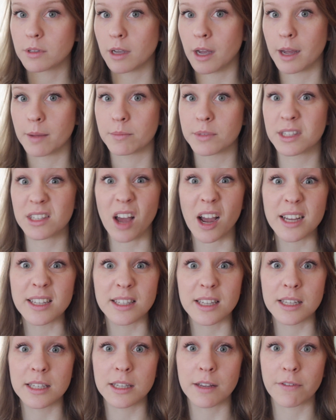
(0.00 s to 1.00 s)
um,
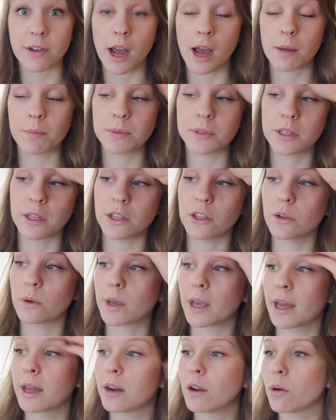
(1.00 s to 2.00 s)
sizes of cups that you
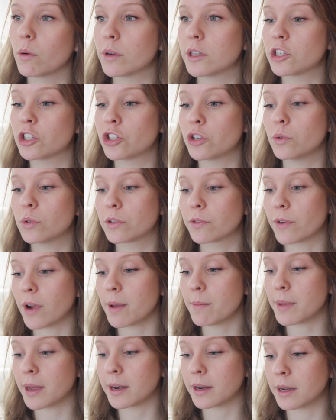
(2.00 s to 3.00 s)
can always choose
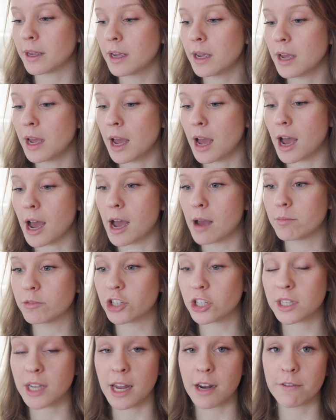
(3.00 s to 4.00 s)
from and um,
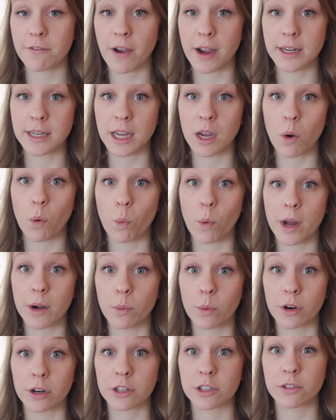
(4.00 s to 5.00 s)
just kind of finding
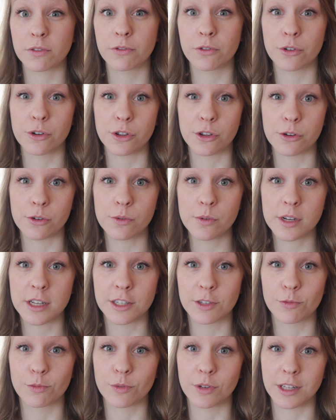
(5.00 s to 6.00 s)
what works for you
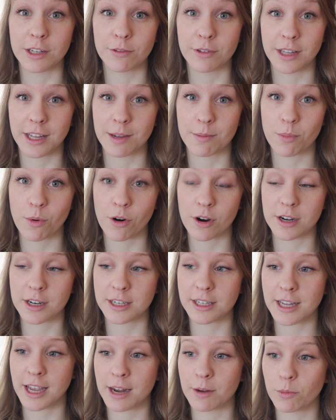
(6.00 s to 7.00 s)
is really, really
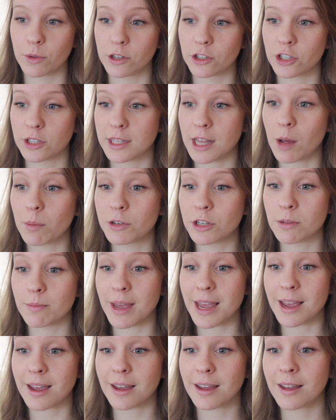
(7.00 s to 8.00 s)
important and will just help to
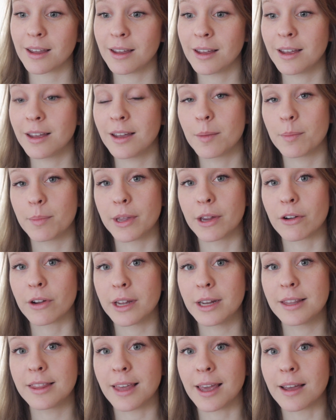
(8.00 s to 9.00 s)
make
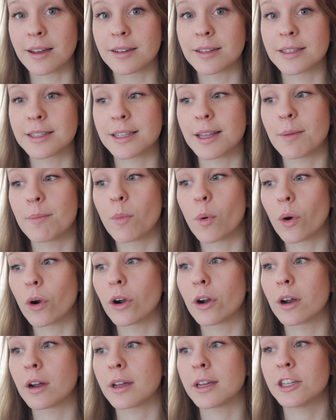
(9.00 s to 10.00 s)
period things
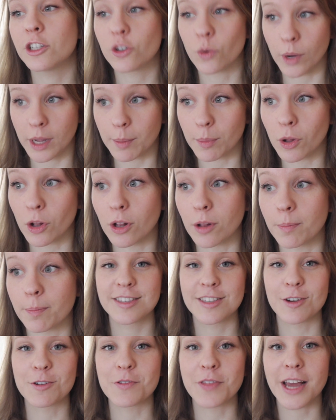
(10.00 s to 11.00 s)
more enjoyable.
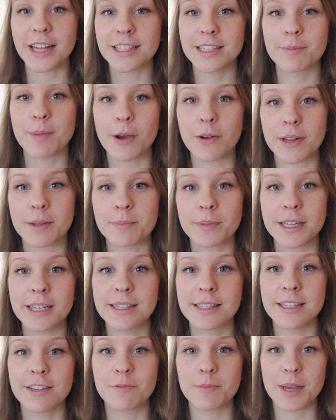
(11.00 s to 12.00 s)
So that's about it.
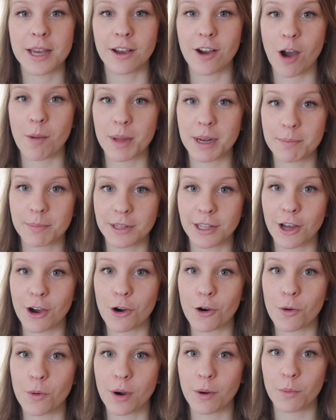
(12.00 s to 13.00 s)
Please leave me a comment
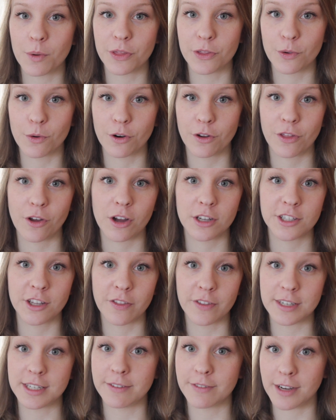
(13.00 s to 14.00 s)
below with your thoughts
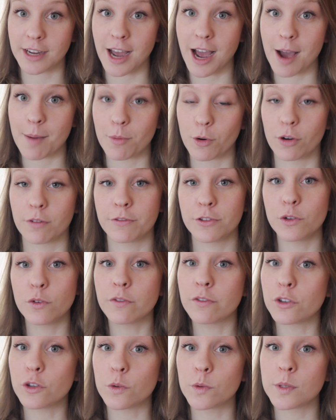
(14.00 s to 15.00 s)
on the Diva Cup or if
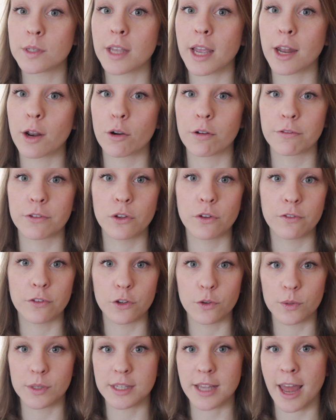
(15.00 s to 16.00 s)
you've used it or if
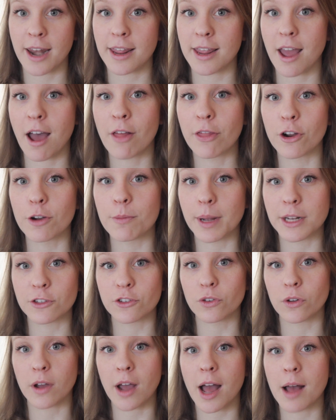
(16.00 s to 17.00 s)
you've used any other
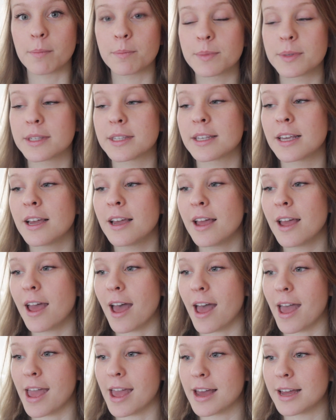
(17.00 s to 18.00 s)
menstrual cups.
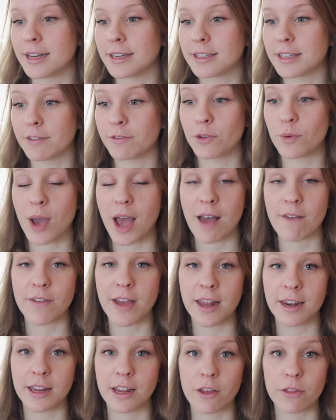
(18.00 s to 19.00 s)
And if you have
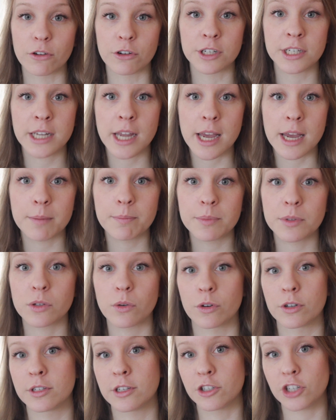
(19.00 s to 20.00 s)
any other tips
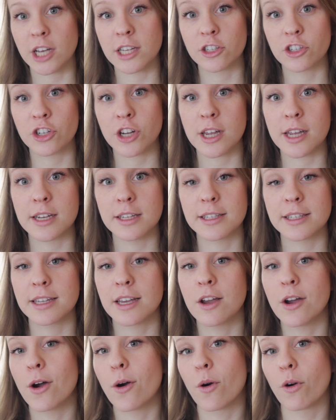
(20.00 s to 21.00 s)
or suggestions
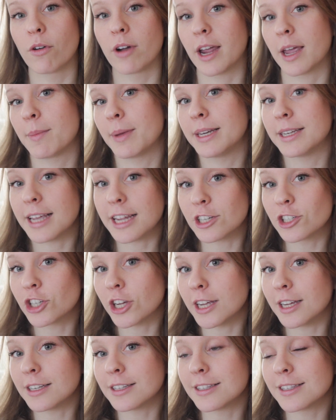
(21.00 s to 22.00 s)
or
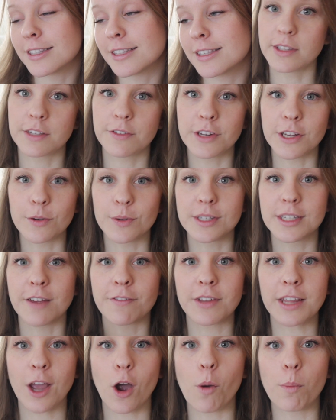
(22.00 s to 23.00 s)
recommendations, this video is
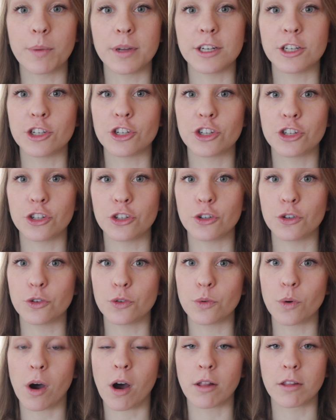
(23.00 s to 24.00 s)
definitely open
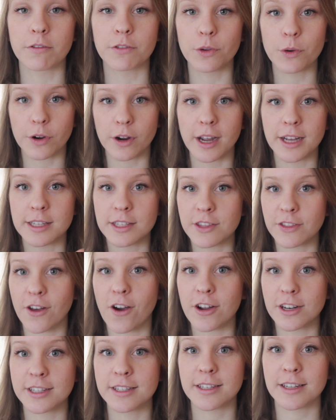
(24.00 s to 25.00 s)
to all of your guys'
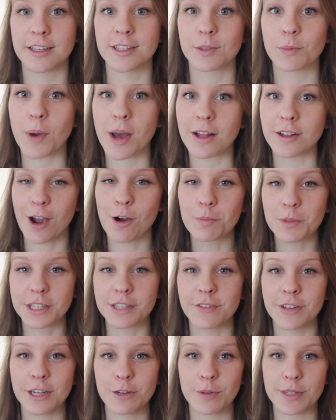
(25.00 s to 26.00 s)
thoughts as well. I hope
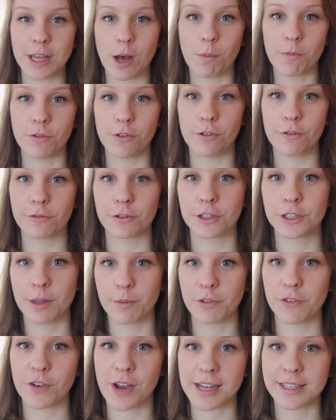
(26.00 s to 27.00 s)
this video was helpful for
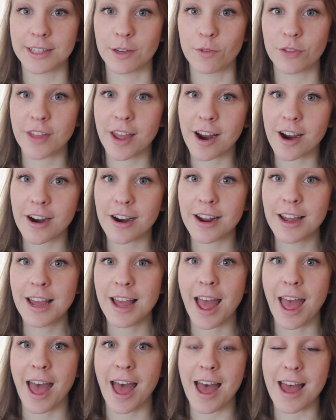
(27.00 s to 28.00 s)
some of you guys out there
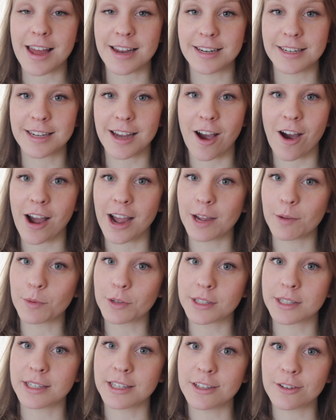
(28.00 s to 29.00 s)
and I
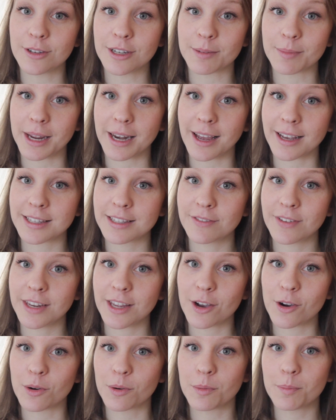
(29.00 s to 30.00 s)
will see you in my next
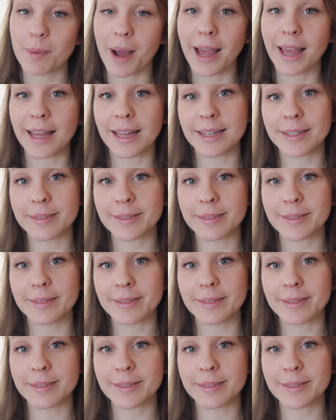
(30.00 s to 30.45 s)
video. Bye!